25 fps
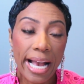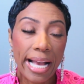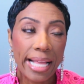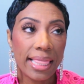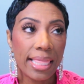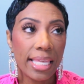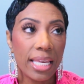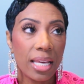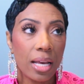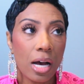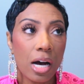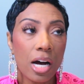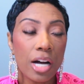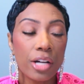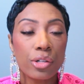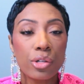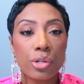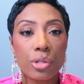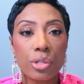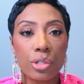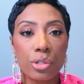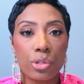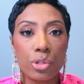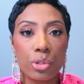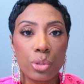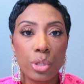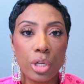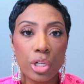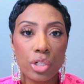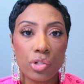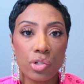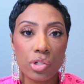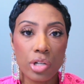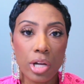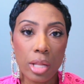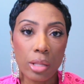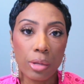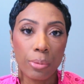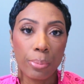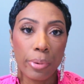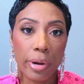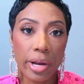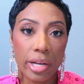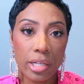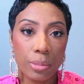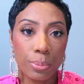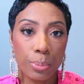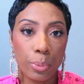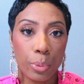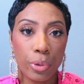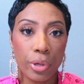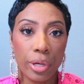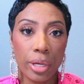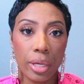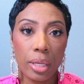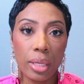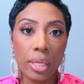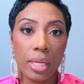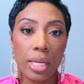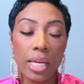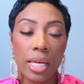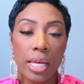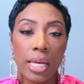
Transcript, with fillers: I think under the $200 price point,